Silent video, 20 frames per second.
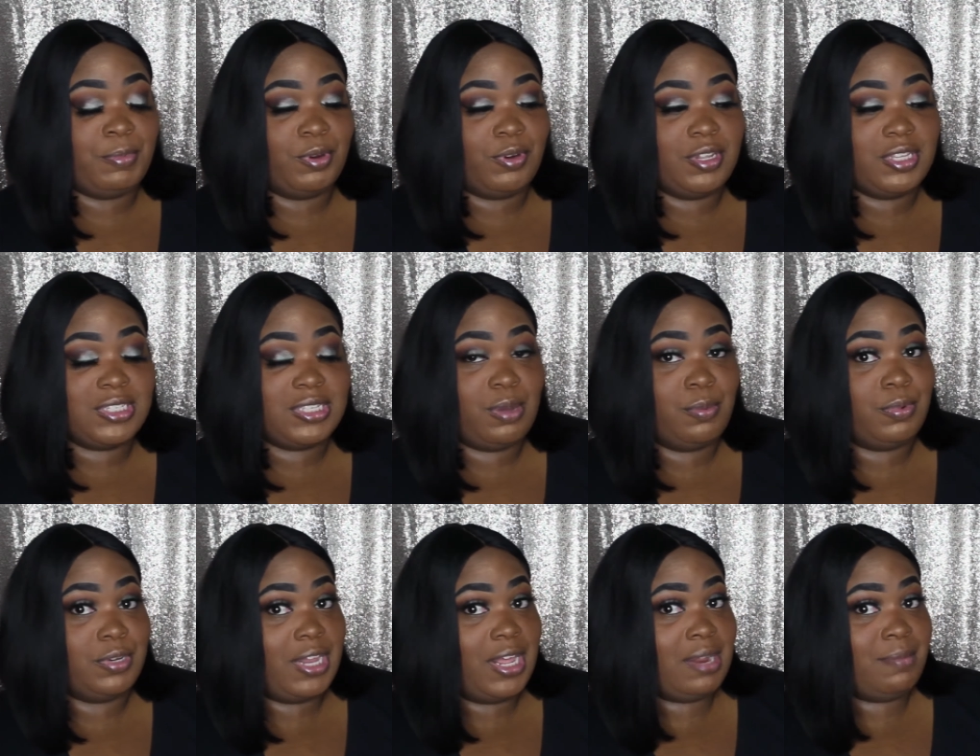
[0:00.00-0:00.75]
Monique
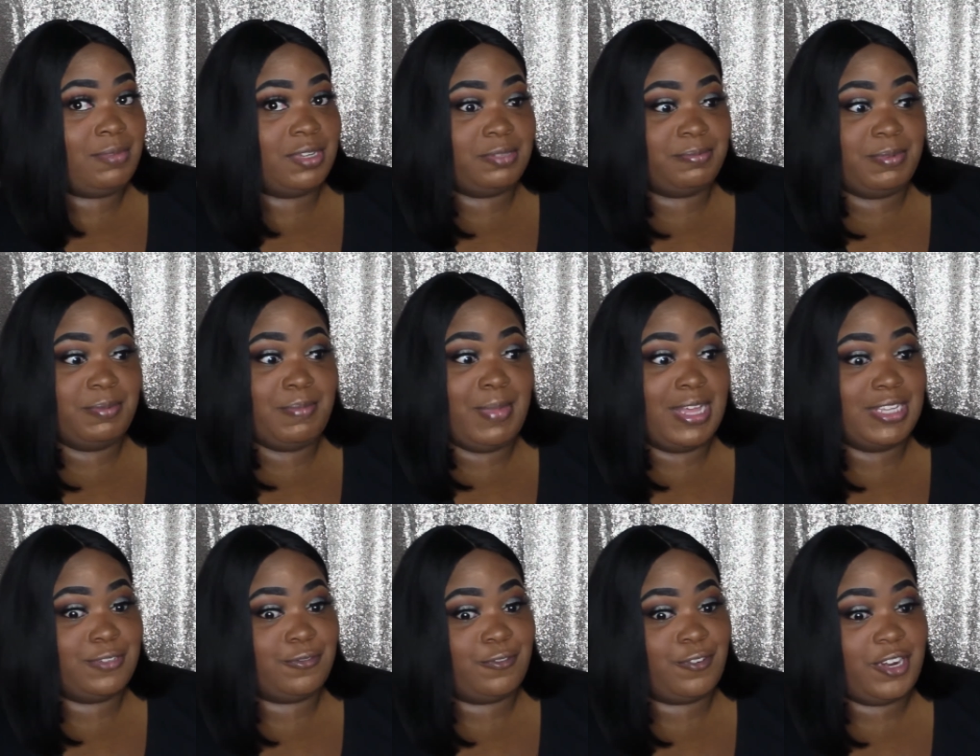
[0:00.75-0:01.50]
said, well, they to be
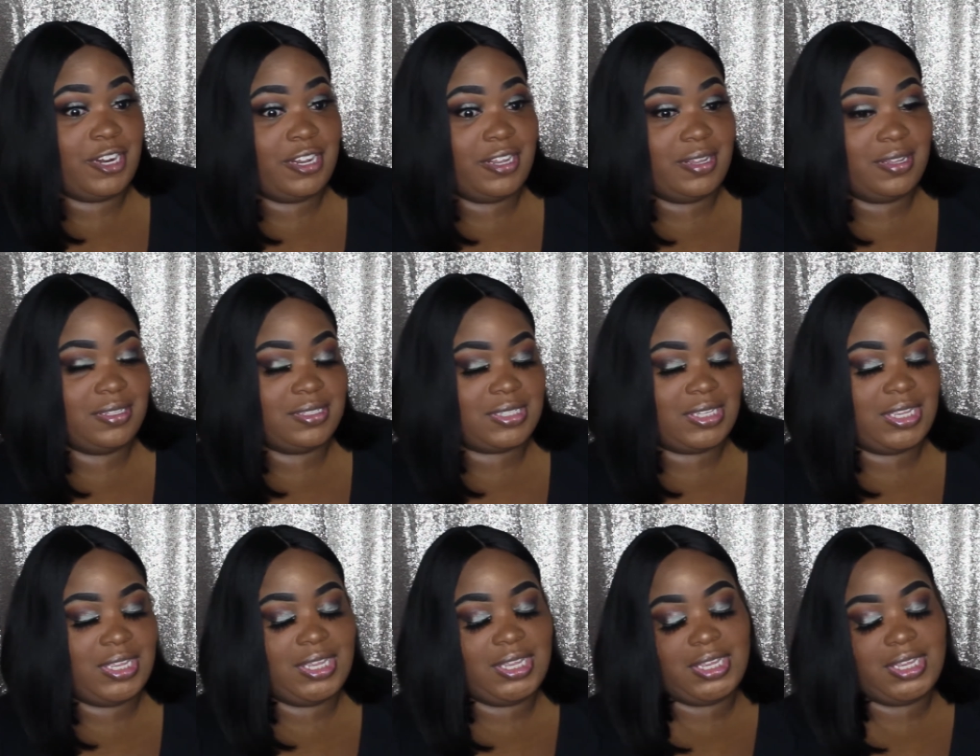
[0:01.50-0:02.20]
best friends.